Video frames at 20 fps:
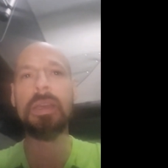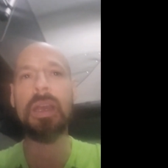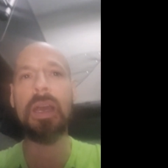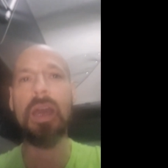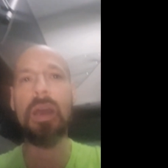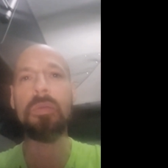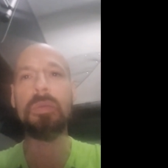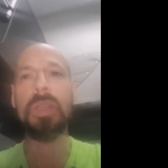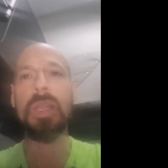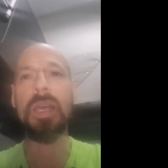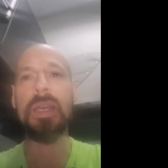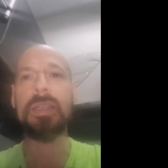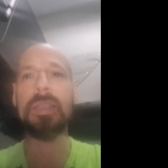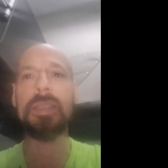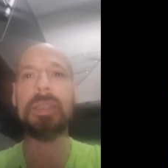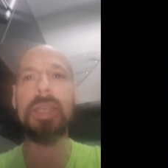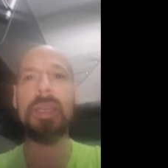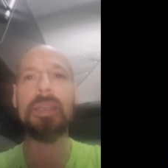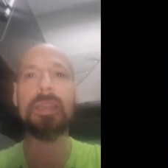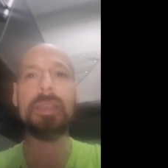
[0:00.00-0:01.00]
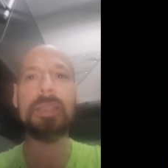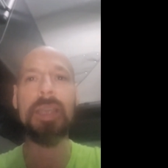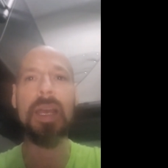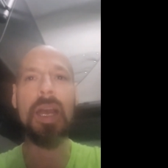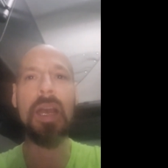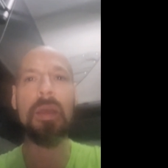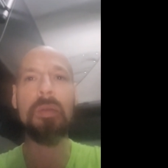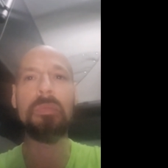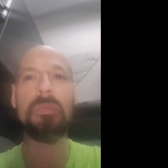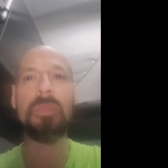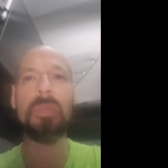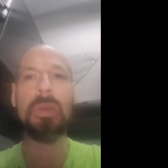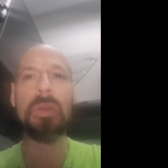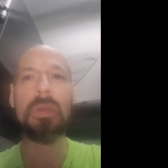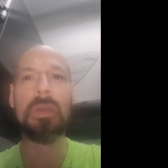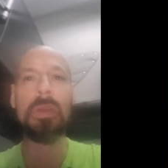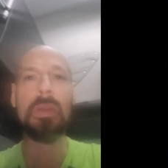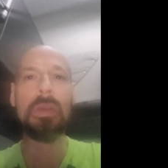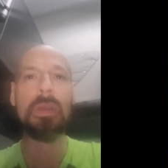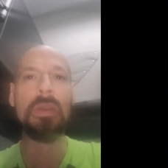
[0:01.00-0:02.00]
I would like to take the time
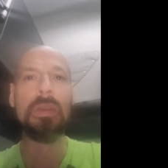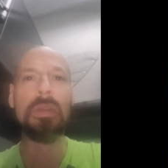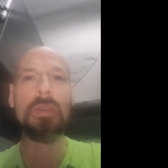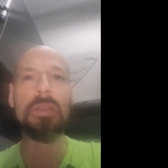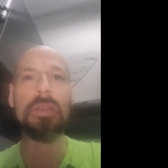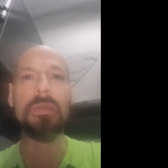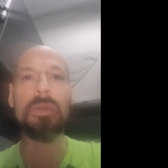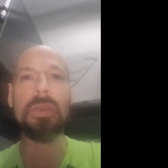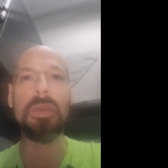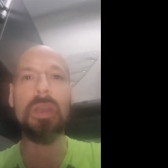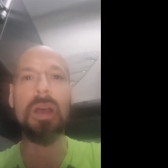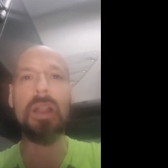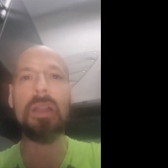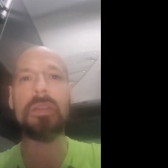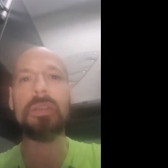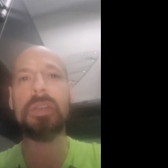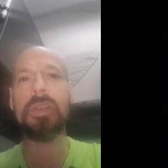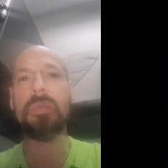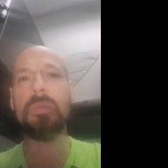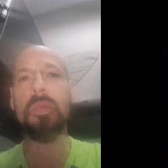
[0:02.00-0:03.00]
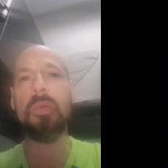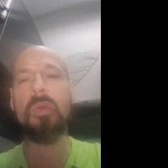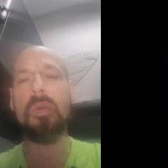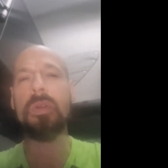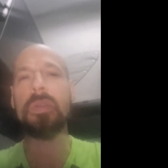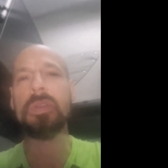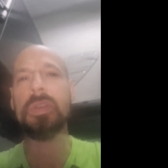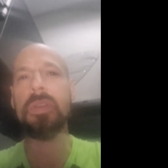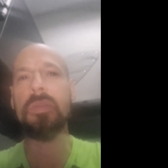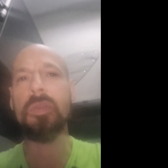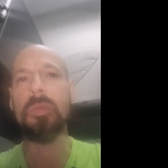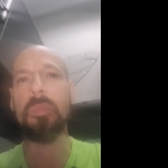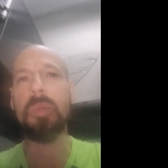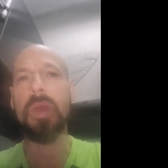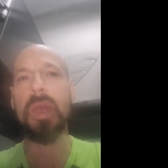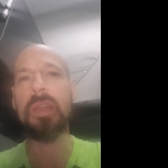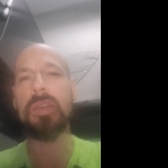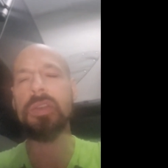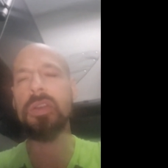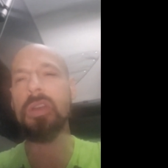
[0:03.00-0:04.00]
to acknowledge the importance of the
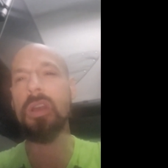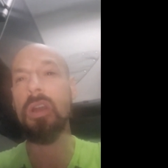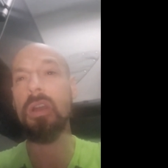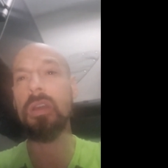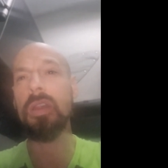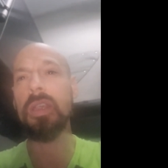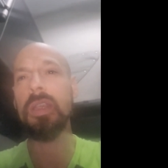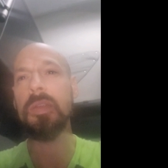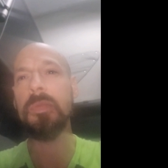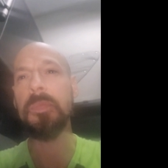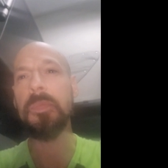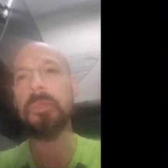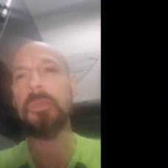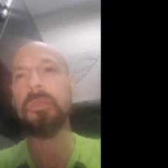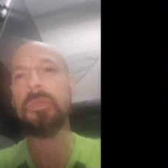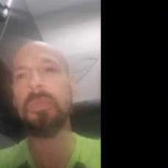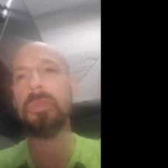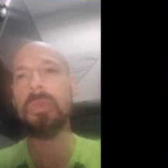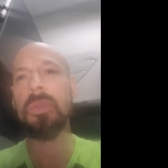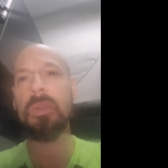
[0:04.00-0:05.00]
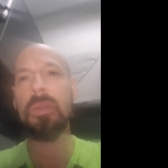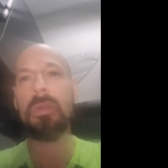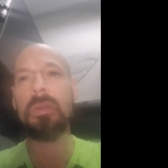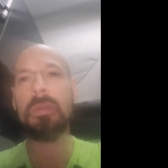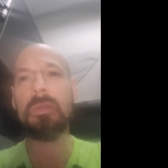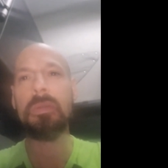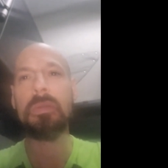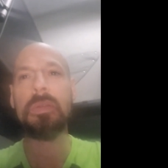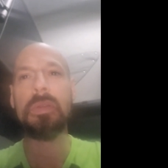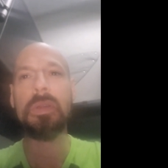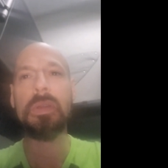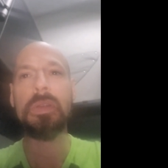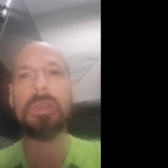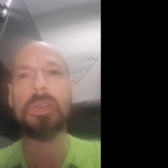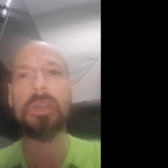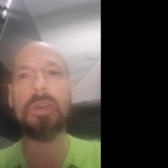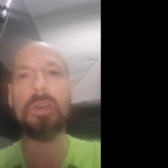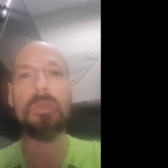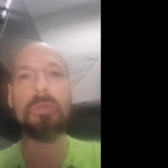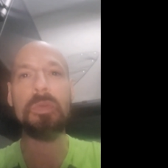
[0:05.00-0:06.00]
patriarchy.
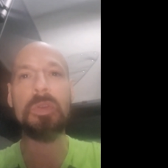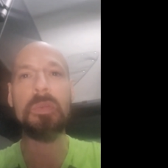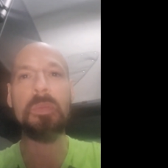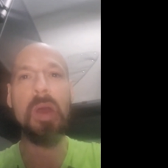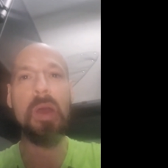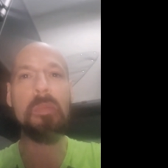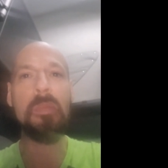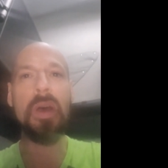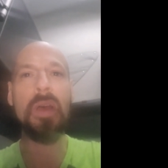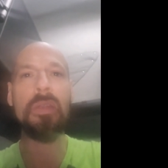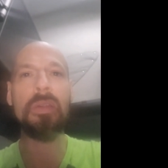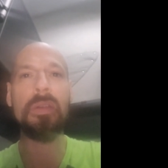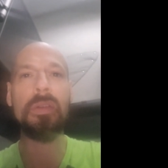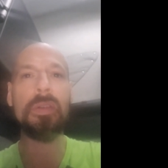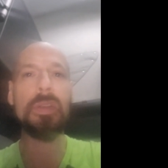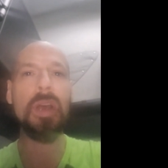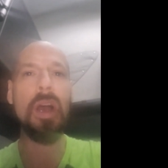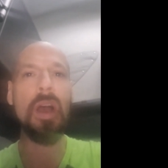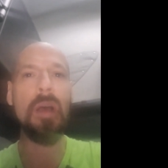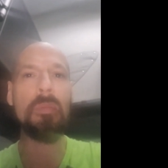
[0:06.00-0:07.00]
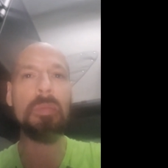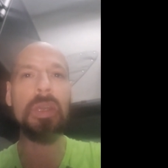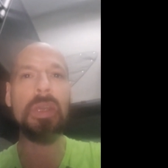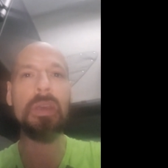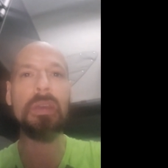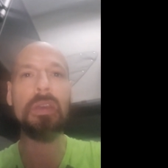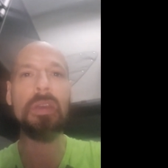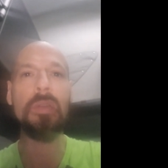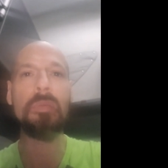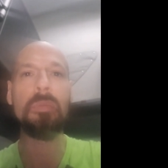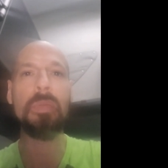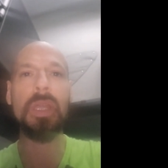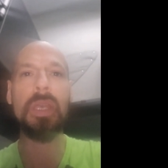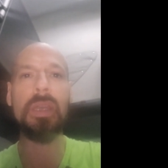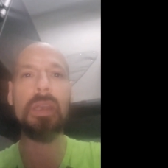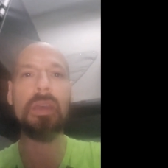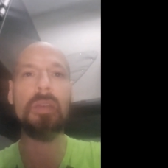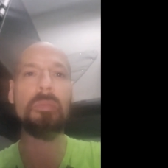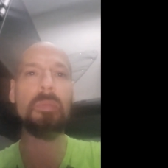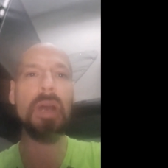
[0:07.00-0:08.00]
Sure, it was my mother who taught me a good
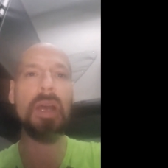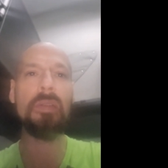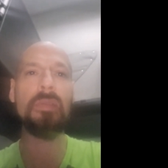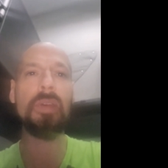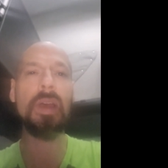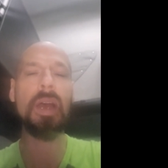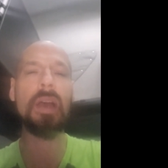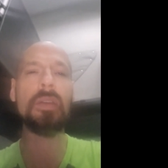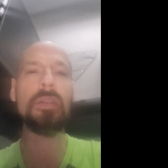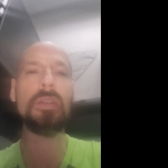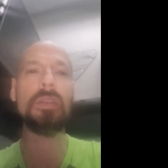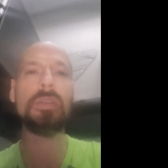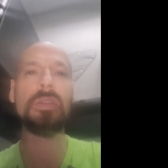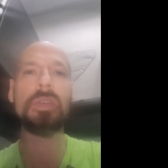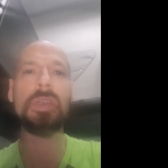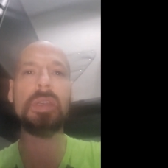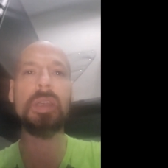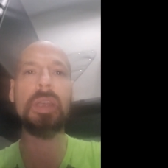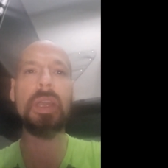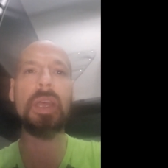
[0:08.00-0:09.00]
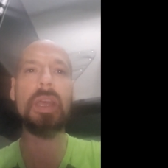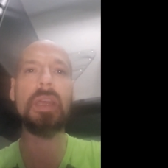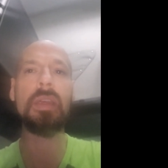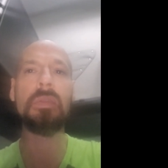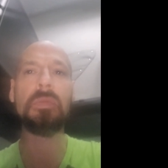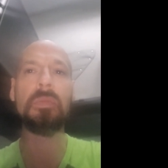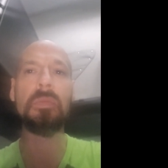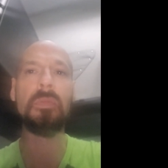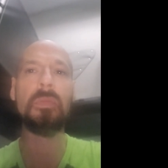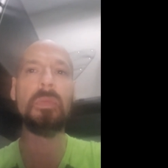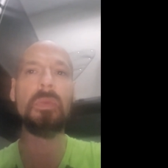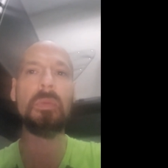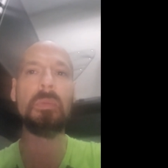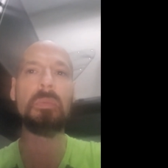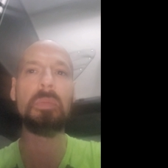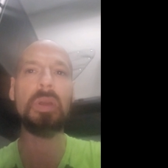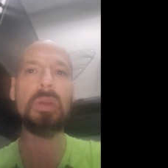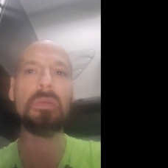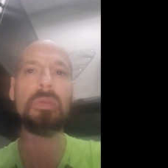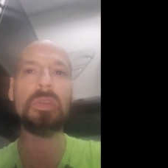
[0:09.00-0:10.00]
many of my values today,
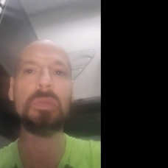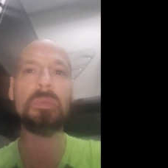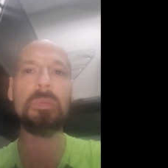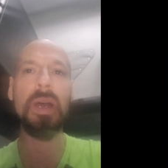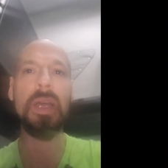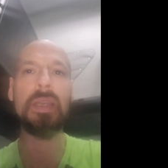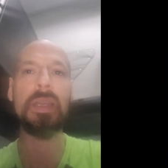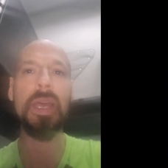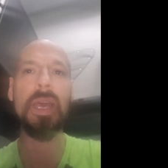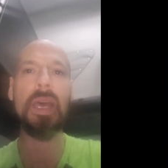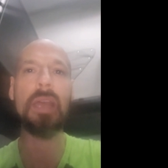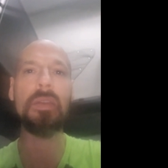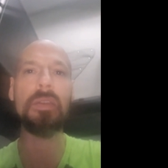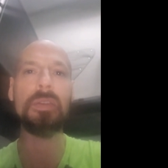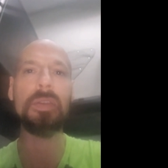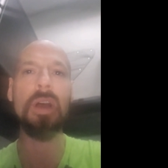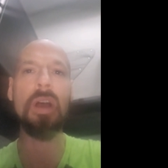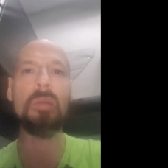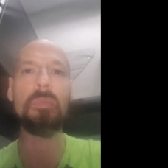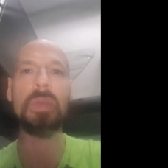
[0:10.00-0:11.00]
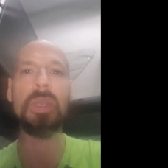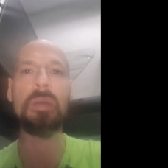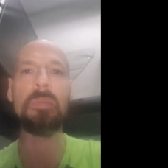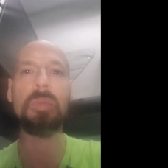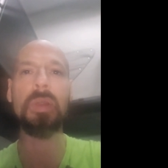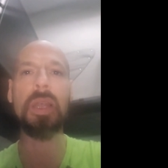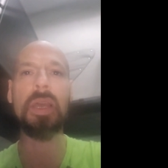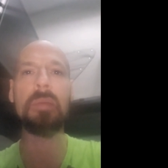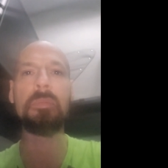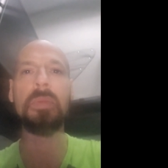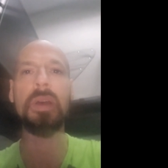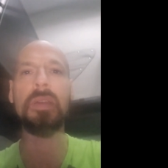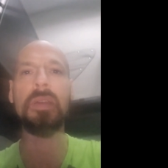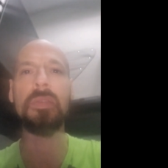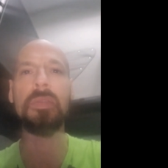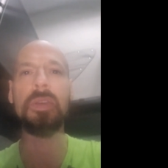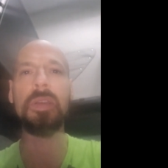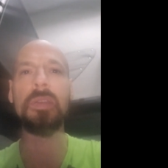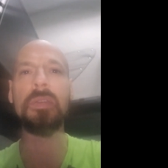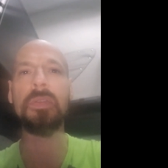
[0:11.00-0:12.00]
but it was my dad who taught me to plant my
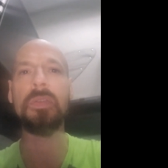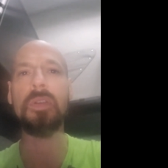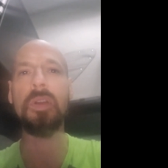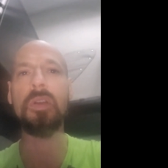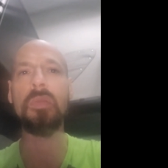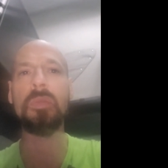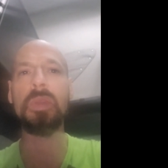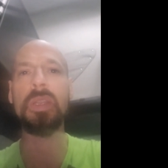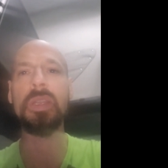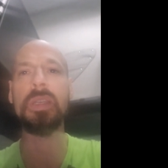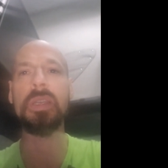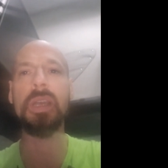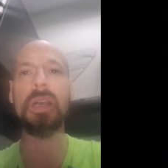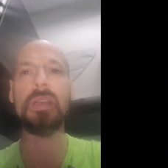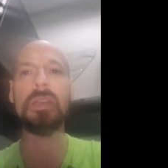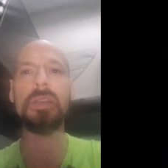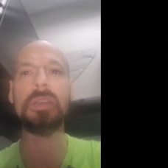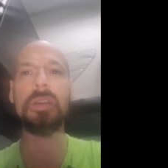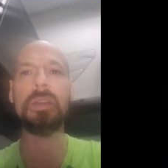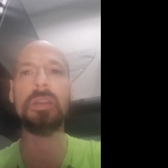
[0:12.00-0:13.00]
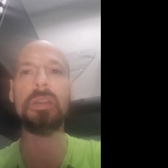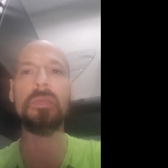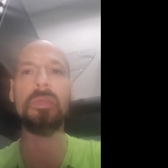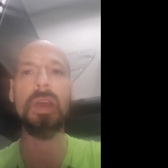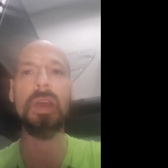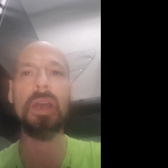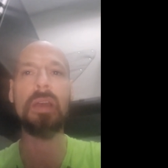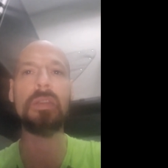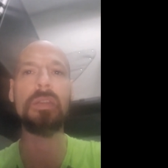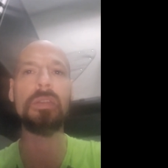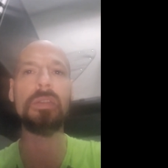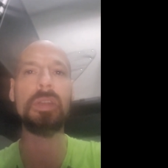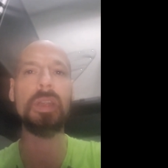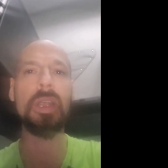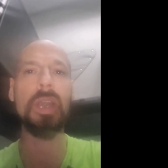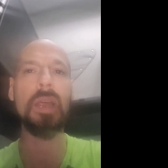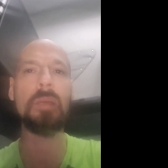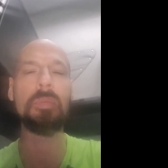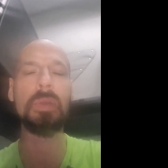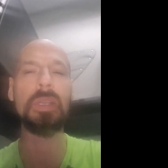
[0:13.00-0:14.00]
feet firm in the dust on the values
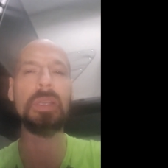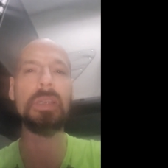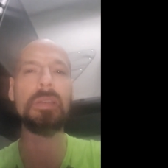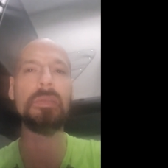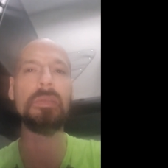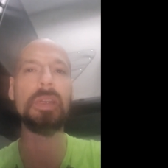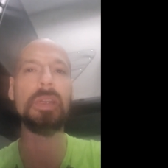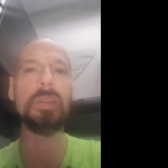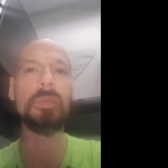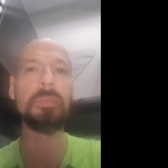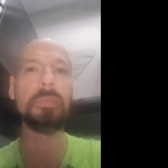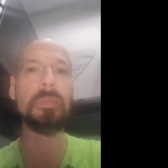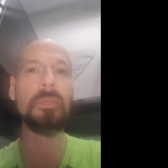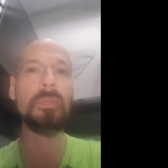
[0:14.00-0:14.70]
that I believe in.